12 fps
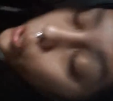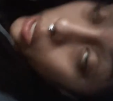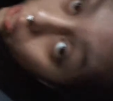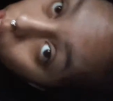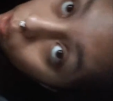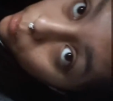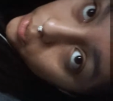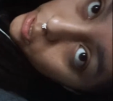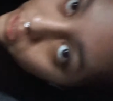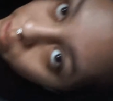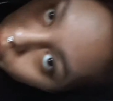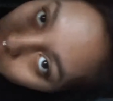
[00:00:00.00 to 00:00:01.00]
And
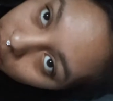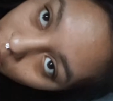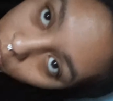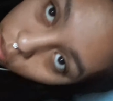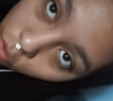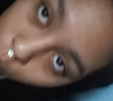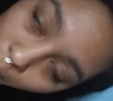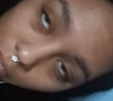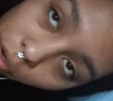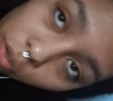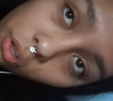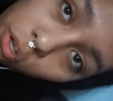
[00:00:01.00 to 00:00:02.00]
sometimes I do
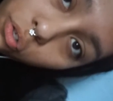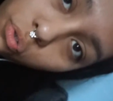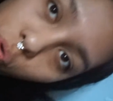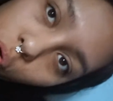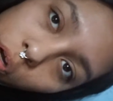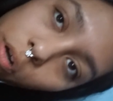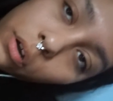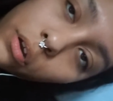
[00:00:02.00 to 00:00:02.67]
better looks or